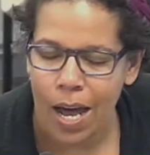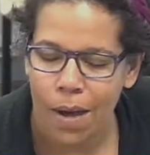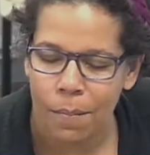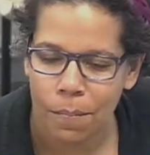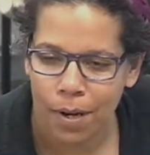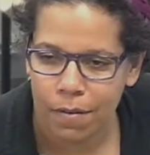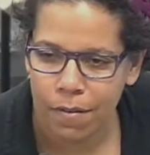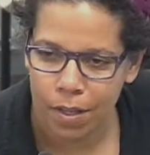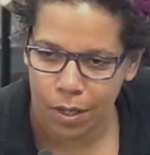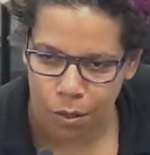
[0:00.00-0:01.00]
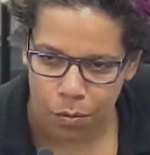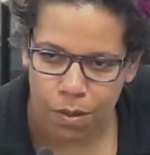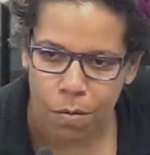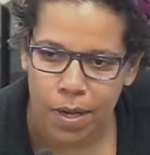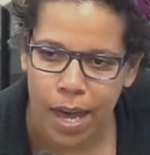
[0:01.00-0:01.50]
above the loan
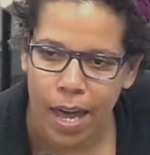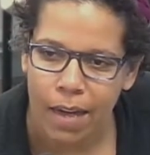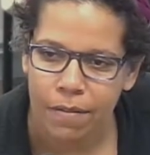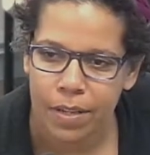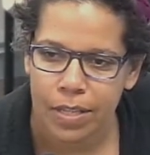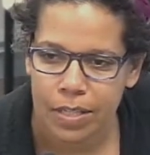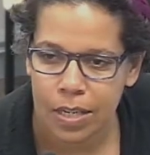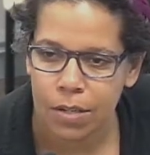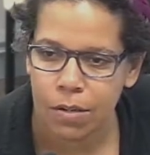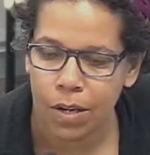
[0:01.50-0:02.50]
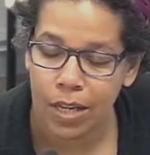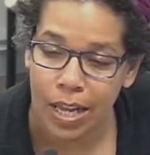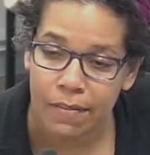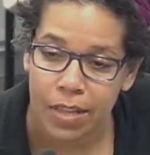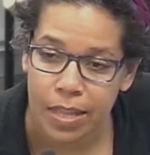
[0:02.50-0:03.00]
that we have is another
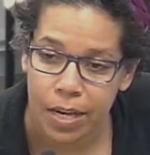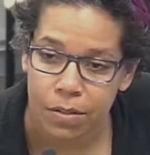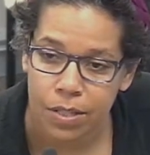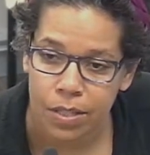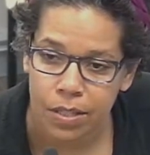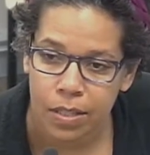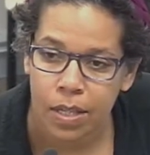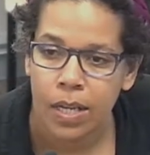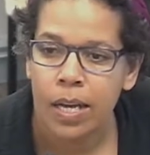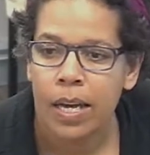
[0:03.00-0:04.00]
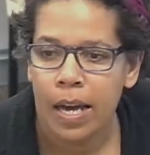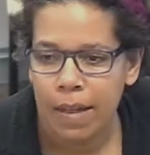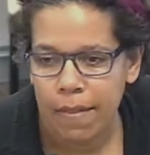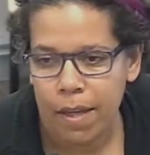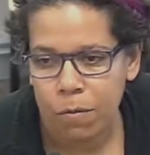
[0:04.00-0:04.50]
$11,000,
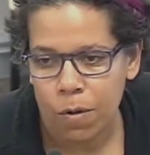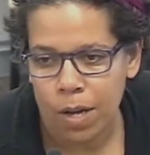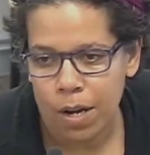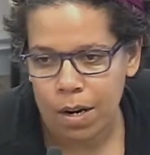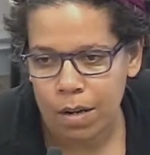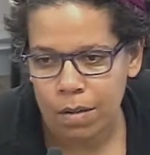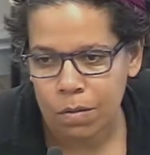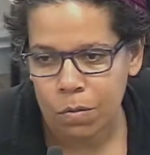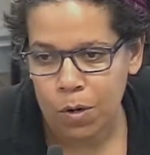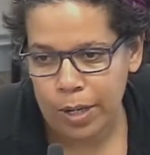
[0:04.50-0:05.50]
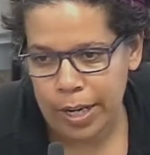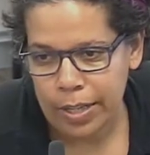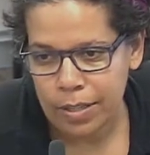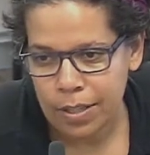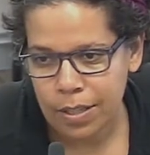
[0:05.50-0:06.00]
and then we are
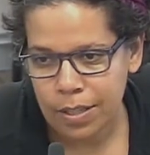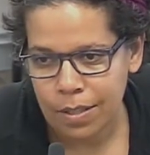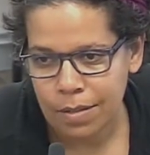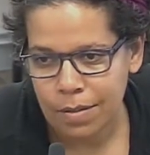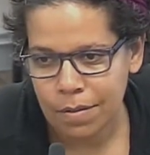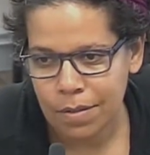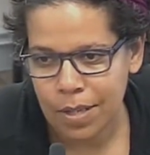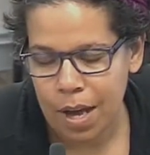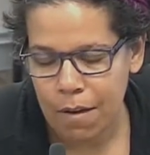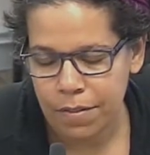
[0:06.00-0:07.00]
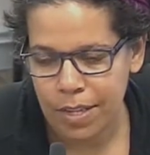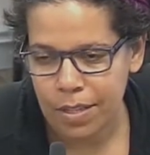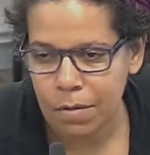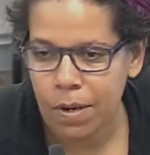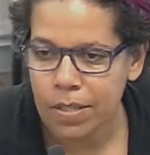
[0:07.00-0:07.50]
working to
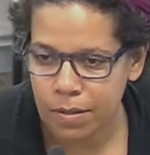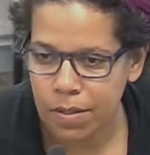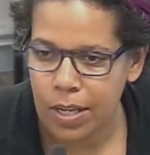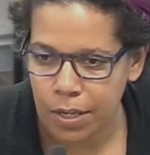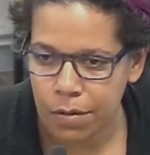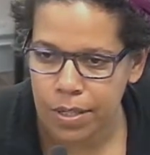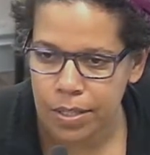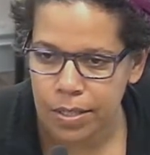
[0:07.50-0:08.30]
offset the rest of the increase.